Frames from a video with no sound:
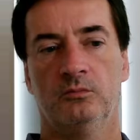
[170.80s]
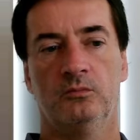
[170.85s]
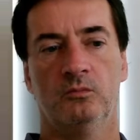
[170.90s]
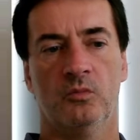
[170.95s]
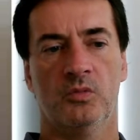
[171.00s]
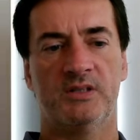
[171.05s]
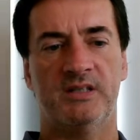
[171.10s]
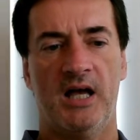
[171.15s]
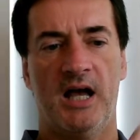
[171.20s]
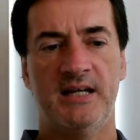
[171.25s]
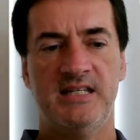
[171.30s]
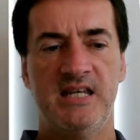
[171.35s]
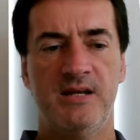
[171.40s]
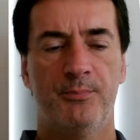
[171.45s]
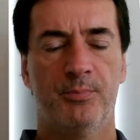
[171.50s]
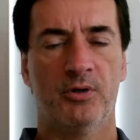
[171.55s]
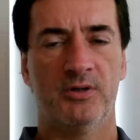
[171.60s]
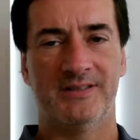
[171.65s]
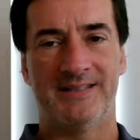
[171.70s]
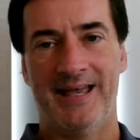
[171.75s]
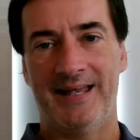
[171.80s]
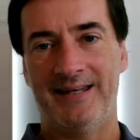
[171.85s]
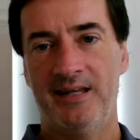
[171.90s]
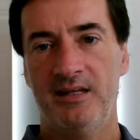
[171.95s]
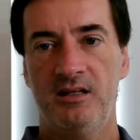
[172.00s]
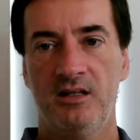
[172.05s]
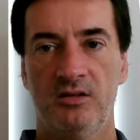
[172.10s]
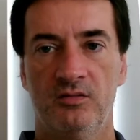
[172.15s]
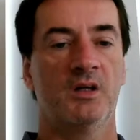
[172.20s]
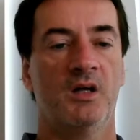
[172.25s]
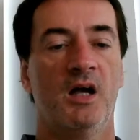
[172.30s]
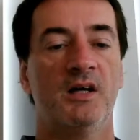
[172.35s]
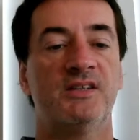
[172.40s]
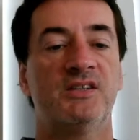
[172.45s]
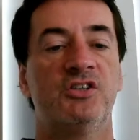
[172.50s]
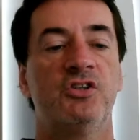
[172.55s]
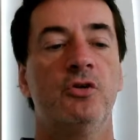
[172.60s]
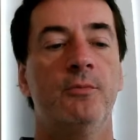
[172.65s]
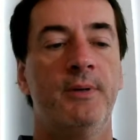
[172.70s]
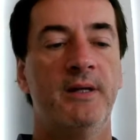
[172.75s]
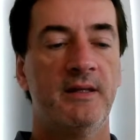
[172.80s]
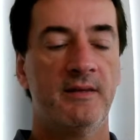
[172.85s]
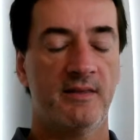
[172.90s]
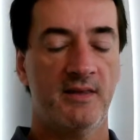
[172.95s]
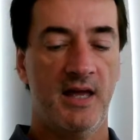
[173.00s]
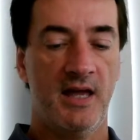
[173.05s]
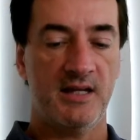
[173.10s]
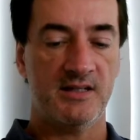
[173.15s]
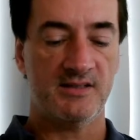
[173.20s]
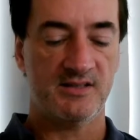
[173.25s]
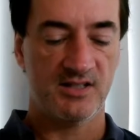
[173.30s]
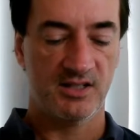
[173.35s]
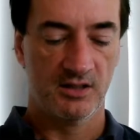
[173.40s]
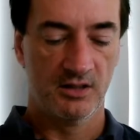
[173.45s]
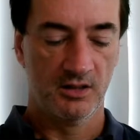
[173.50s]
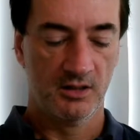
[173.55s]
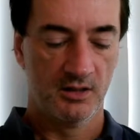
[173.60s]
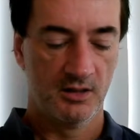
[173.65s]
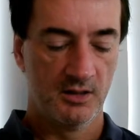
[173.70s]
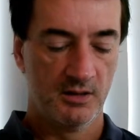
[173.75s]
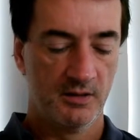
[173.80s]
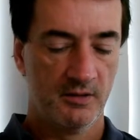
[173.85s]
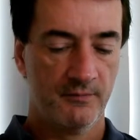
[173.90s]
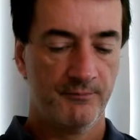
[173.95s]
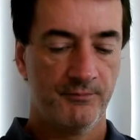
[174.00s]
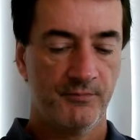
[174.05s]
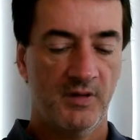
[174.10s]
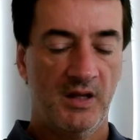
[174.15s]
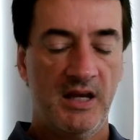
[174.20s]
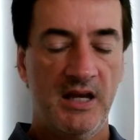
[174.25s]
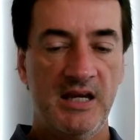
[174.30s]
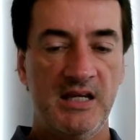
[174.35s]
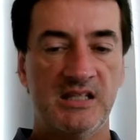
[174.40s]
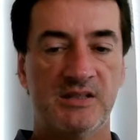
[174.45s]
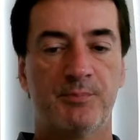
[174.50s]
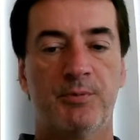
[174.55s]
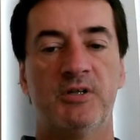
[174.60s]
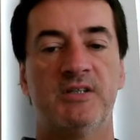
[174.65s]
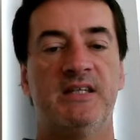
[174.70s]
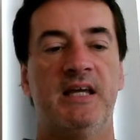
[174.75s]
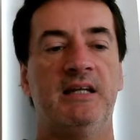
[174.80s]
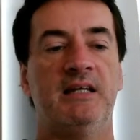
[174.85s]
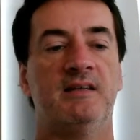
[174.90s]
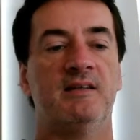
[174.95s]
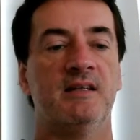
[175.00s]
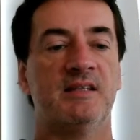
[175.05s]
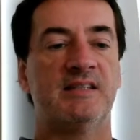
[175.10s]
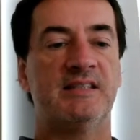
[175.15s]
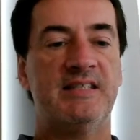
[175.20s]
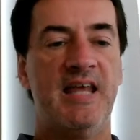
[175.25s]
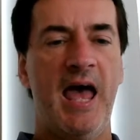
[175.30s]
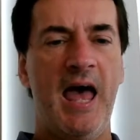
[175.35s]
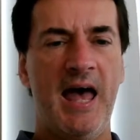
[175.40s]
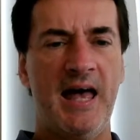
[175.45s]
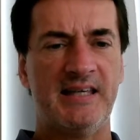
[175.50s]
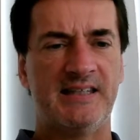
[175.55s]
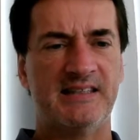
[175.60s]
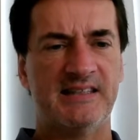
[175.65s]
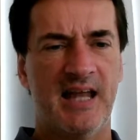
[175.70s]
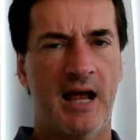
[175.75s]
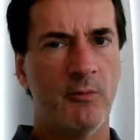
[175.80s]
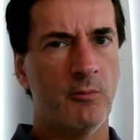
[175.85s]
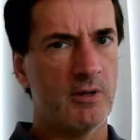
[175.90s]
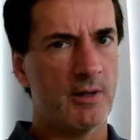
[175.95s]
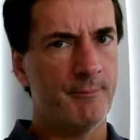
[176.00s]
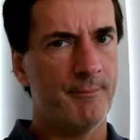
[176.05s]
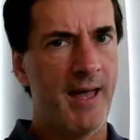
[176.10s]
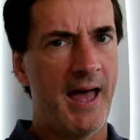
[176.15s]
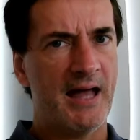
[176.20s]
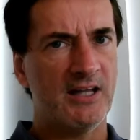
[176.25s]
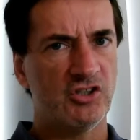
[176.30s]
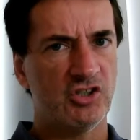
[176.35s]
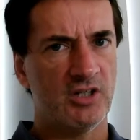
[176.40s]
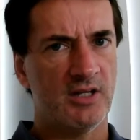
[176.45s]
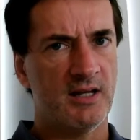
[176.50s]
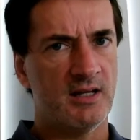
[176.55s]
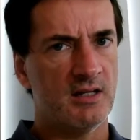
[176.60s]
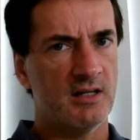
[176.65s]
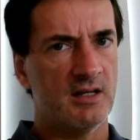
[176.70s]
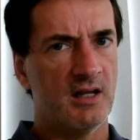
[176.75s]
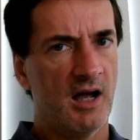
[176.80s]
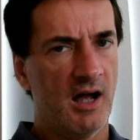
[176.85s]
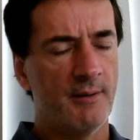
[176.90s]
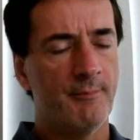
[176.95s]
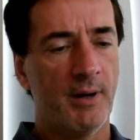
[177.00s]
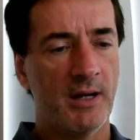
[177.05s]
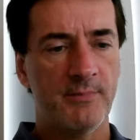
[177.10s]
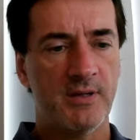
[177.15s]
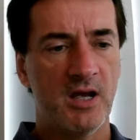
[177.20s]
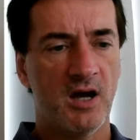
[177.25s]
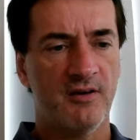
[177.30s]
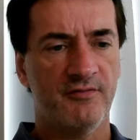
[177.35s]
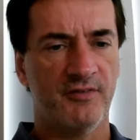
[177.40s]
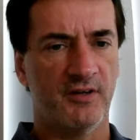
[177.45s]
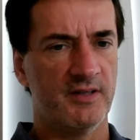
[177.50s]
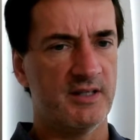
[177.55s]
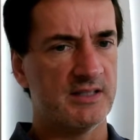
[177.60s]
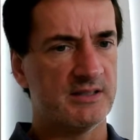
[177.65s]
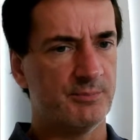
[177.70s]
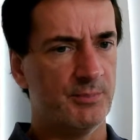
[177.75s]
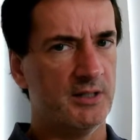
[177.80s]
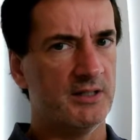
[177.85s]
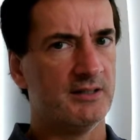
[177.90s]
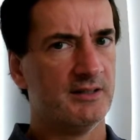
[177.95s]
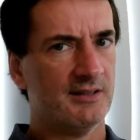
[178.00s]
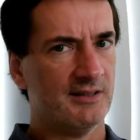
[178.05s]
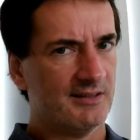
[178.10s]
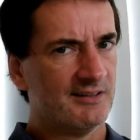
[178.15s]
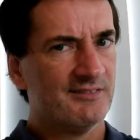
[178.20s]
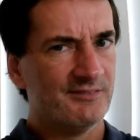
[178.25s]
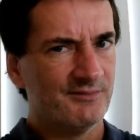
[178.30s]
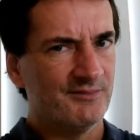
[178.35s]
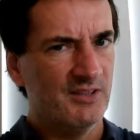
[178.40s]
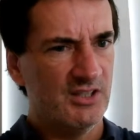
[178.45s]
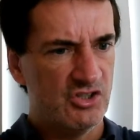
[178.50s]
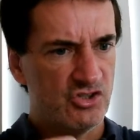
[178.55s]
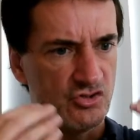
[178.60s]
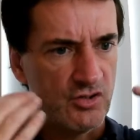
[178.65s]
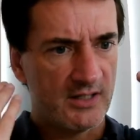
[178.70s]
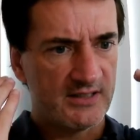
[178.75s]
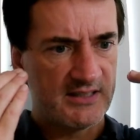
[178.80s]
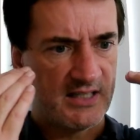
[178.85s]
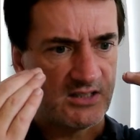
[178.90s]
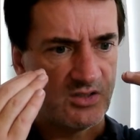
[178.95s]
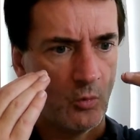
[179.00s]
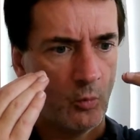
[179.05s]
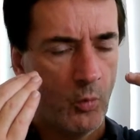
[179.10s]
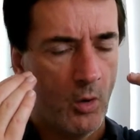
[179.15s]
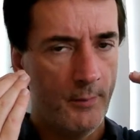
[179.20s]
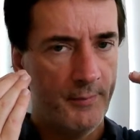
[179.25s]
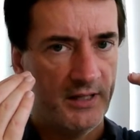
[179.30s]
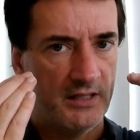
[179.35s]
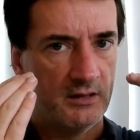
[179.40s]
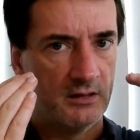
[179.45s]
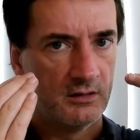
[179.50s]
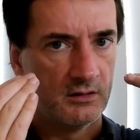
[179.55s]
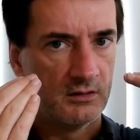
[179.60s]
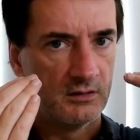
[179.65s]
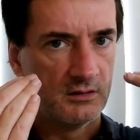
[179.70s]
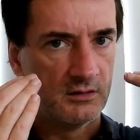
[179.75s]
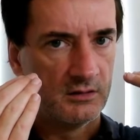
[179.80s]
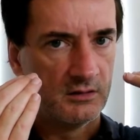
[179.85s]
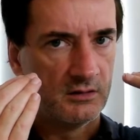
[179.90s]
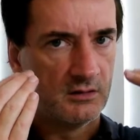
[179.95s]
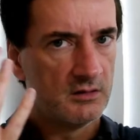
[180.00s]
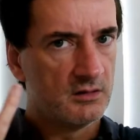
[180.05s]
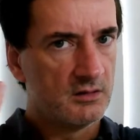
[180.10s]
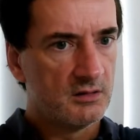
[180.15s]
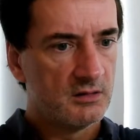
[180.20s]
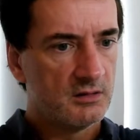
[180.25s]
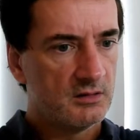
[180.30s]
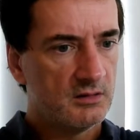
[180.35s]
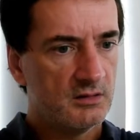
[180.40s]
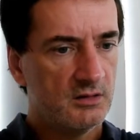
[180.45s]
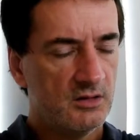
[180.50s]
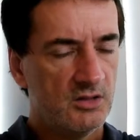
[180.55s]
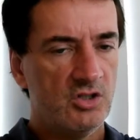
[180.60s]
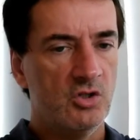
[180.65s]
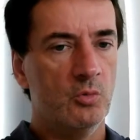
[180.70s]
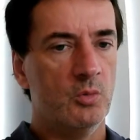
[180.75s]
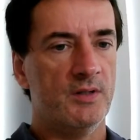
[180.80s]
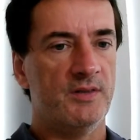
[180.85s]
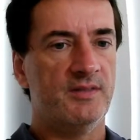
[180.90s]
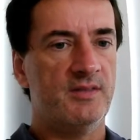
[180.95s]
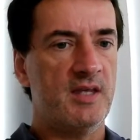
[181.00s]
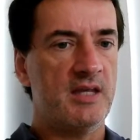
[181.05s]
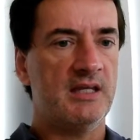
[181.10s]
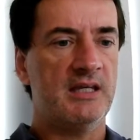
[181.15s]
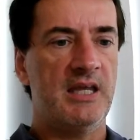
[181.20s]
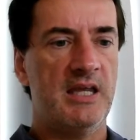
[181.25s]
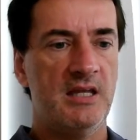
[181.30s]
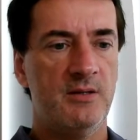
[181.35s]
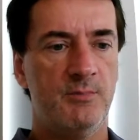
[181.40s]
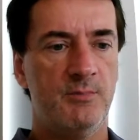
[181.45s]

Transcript: Was ID presented? Assuming that he's presenting this test, I would imagine, and I might be off on this, but dressed as a woman, you would think he'd